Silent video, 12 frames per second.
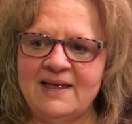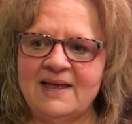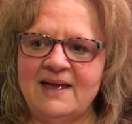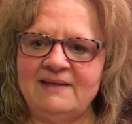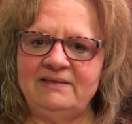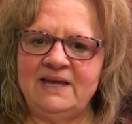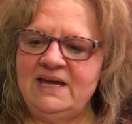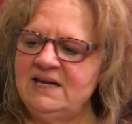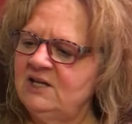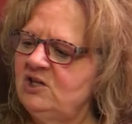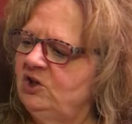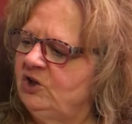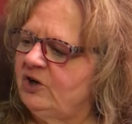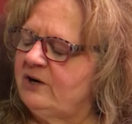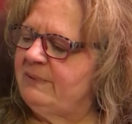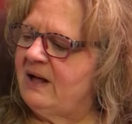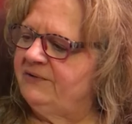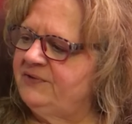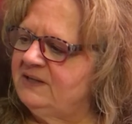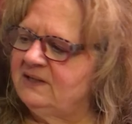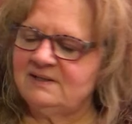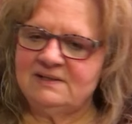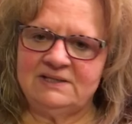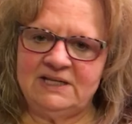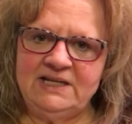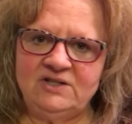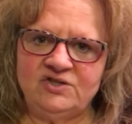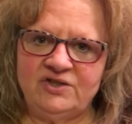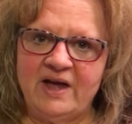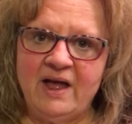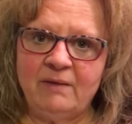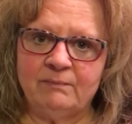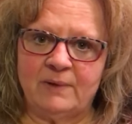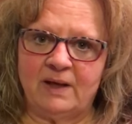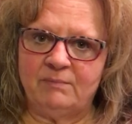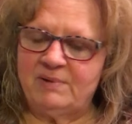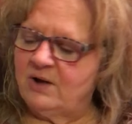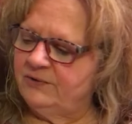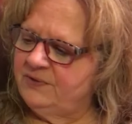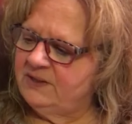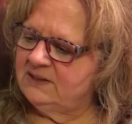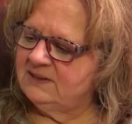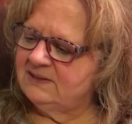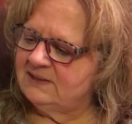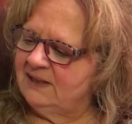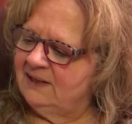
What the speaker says: and they can learn about this, teach them about this,